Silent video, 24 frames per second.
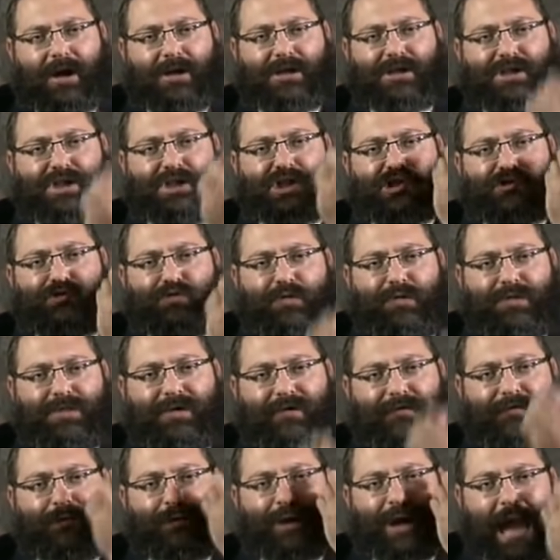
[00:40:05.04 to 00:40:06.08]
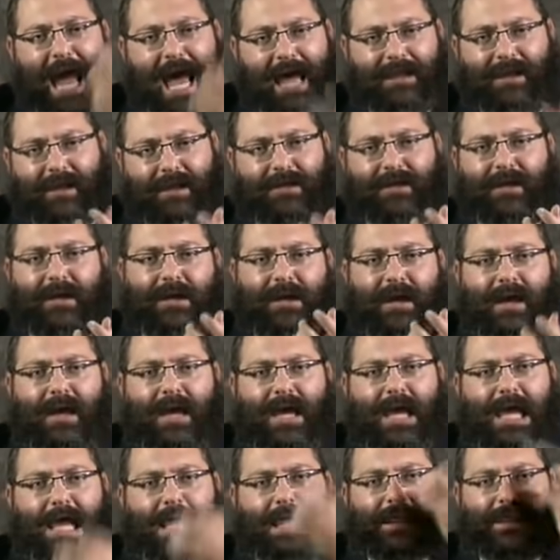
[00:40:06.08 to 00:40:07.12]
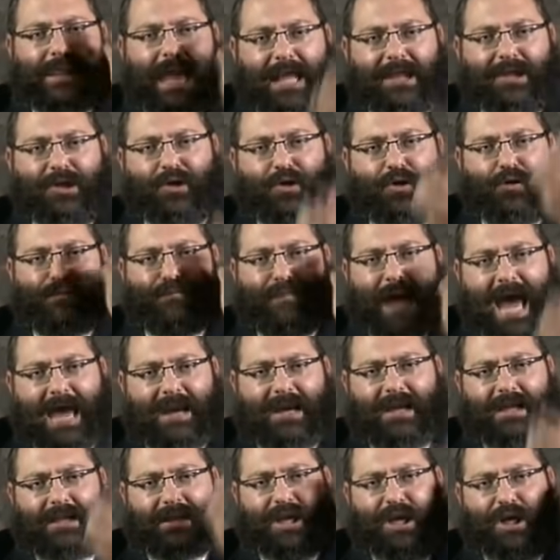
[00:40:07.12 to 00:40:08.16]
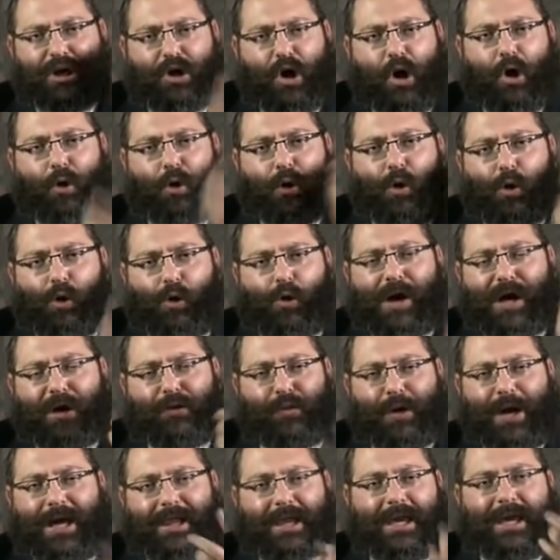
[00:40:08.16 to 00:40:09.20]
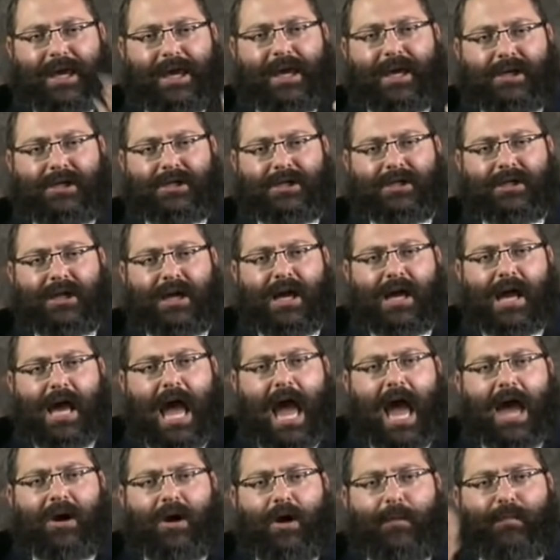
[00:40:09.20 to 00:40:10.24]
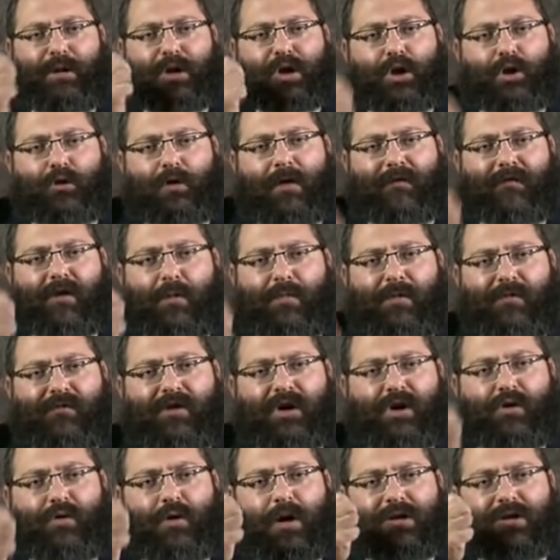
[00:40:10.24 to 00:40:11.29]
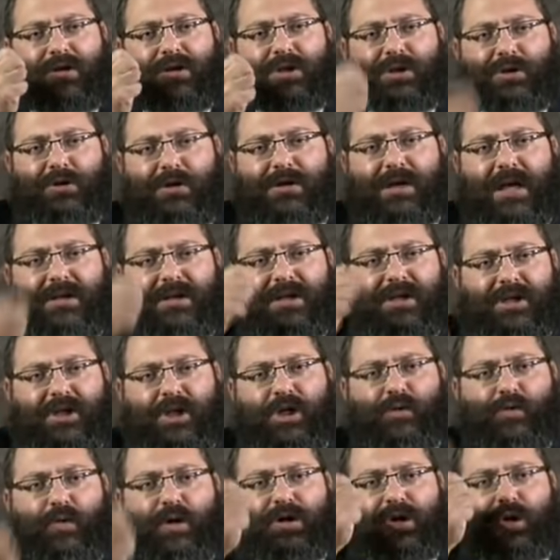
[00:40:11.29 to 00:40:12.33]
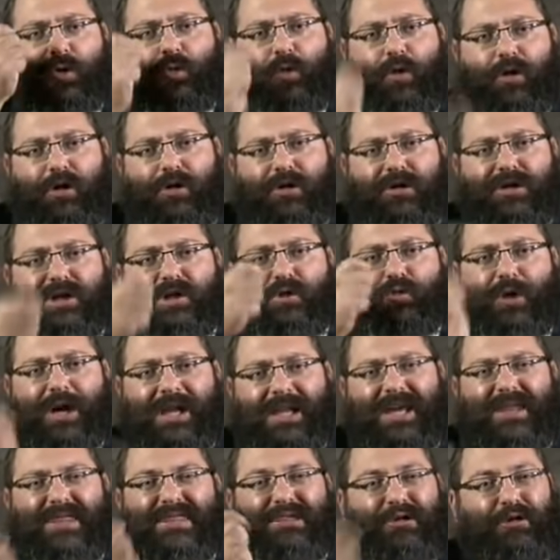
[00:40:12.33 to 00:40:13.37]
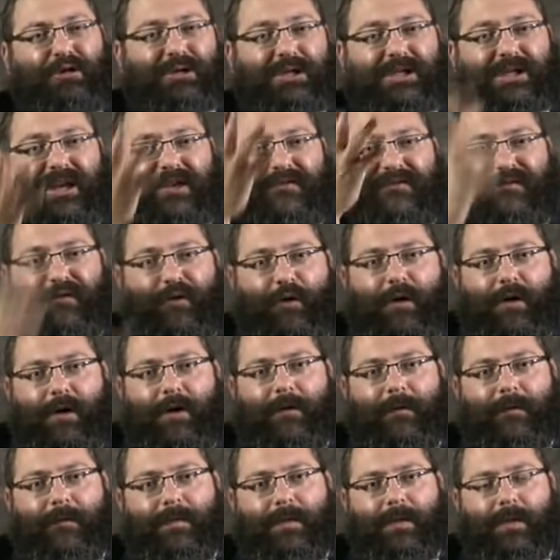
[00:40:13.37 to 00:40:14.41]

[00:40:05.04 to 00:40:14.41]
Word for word: is the truth of reality. Let humanity know who it really is. And number two, Avraham Avinu understood that this is what the world is really thirsty for.